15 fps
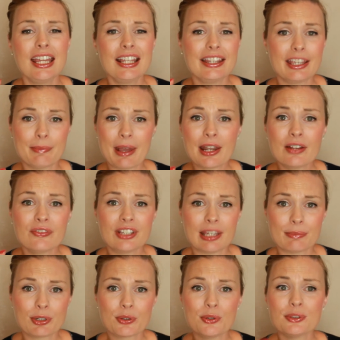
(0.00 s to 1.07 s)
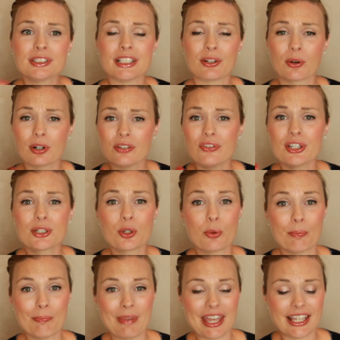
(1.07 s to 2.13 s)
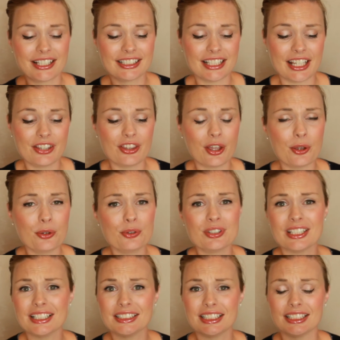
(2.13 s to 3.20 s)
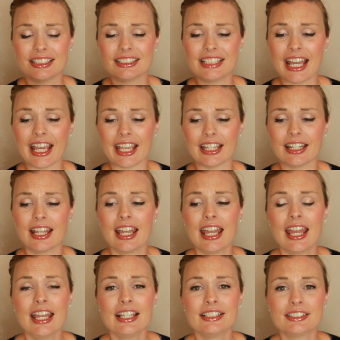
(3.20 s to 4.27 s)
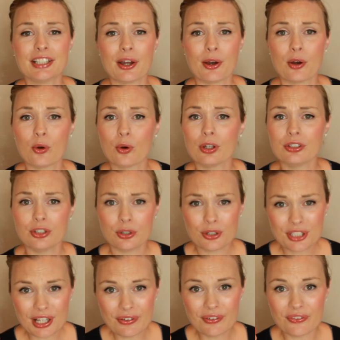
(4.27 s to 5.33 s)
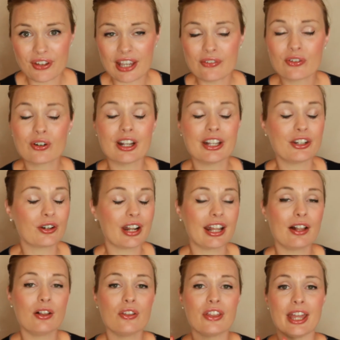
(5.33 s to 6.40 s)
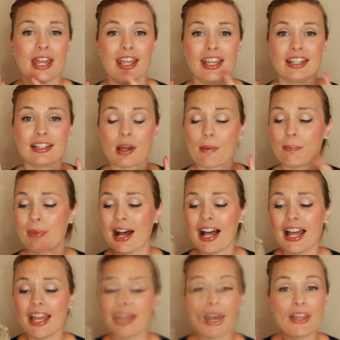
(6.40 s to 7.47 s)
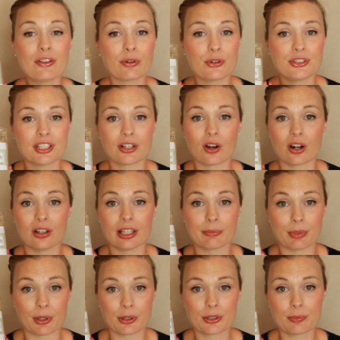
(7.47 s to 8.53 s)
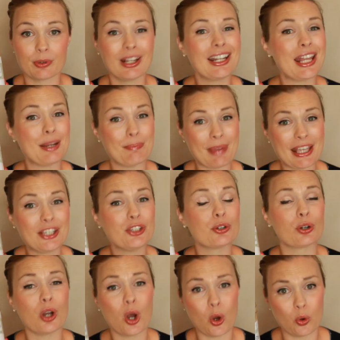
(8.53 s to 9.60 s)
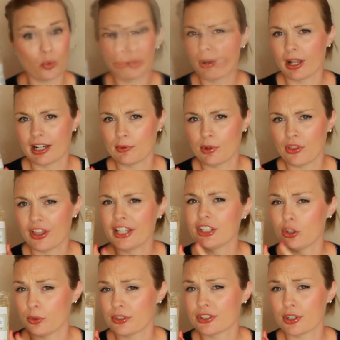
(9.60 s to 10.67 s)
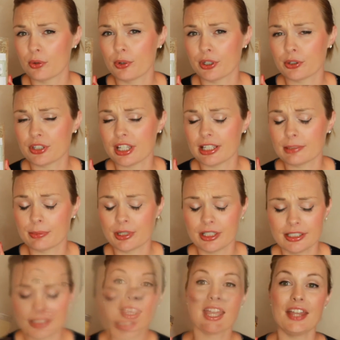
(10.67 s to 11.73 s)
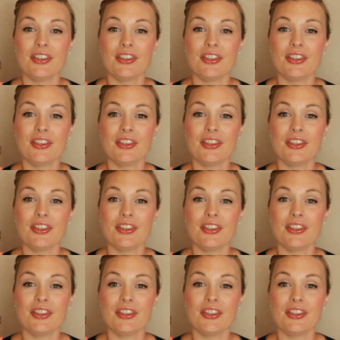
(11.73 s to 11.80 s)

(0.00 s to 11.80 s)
The amount of chemicals and artificial mess in those is insane. So do yourself a favor in your health and buy the roasted garlic butter spread and make your own. Your body will thank you and so will your taste buds.